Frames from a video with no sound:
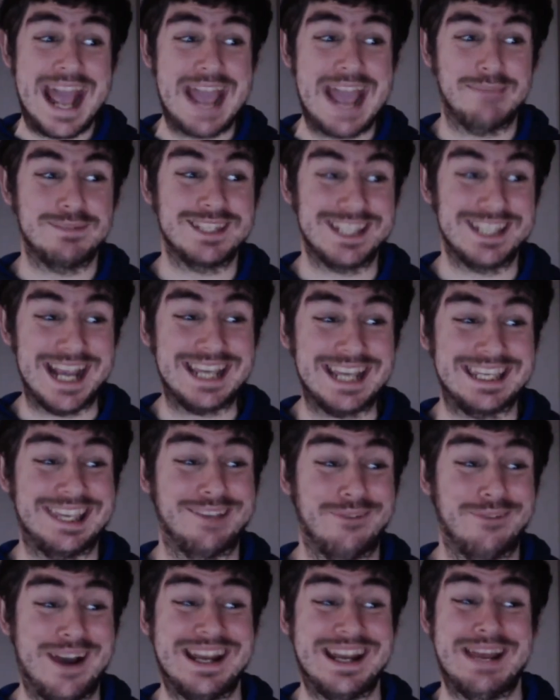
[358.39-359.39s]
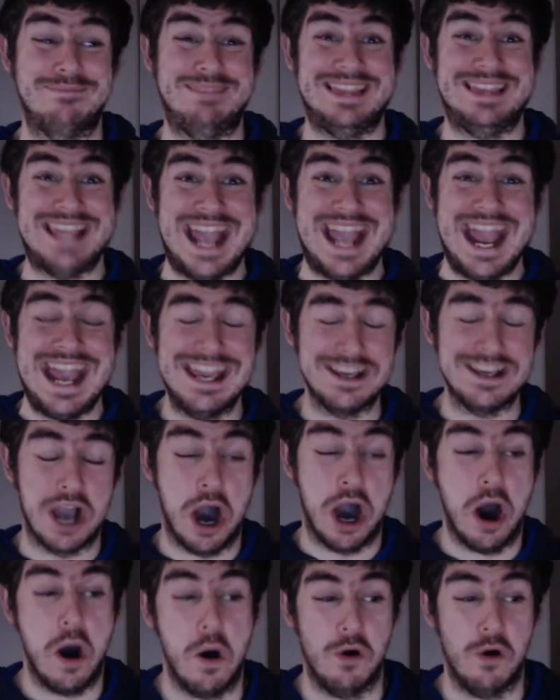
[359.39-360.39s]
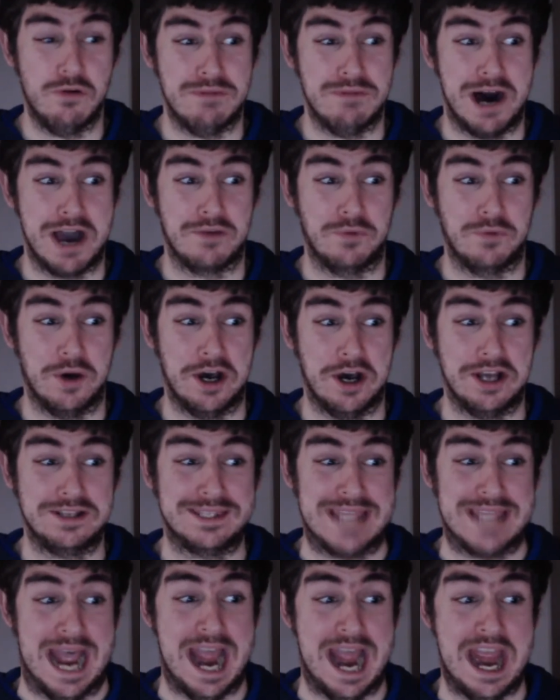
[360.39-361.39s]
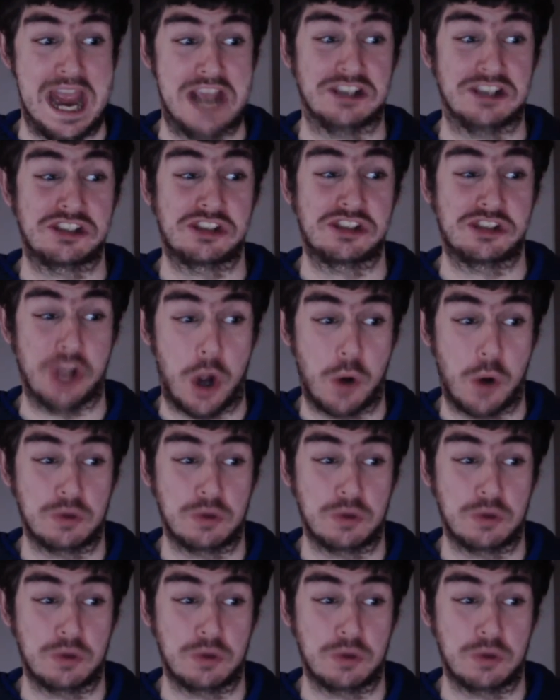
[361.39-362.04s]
Chucky, wanna play? Oh my word, that is so